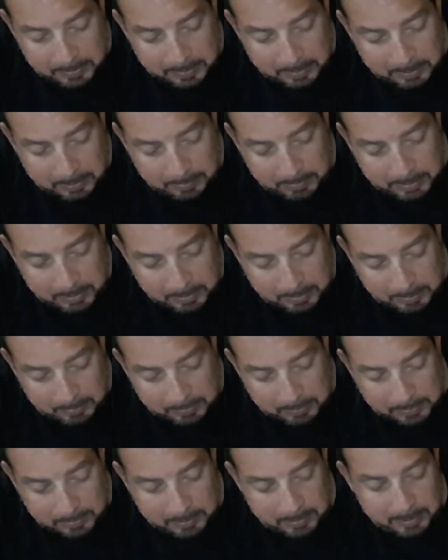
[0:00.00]
There we go.
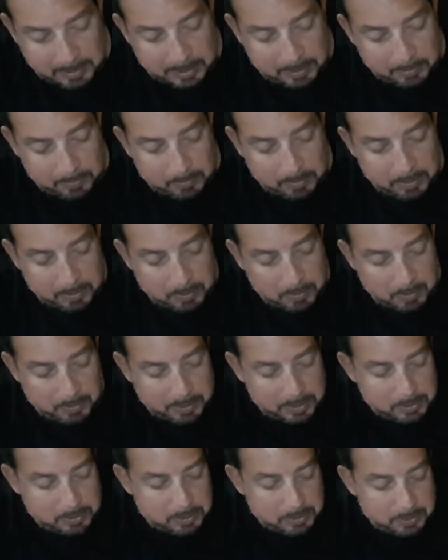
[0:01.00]
And we're
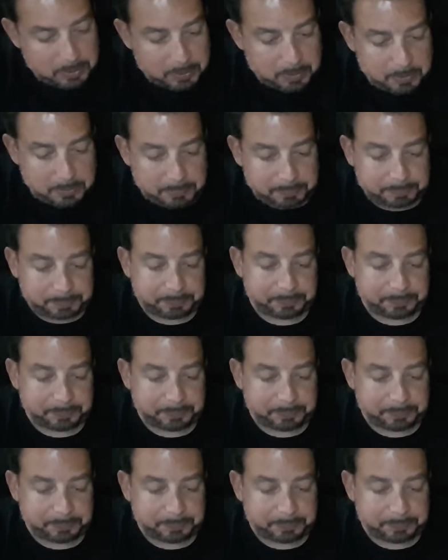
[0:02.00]
going to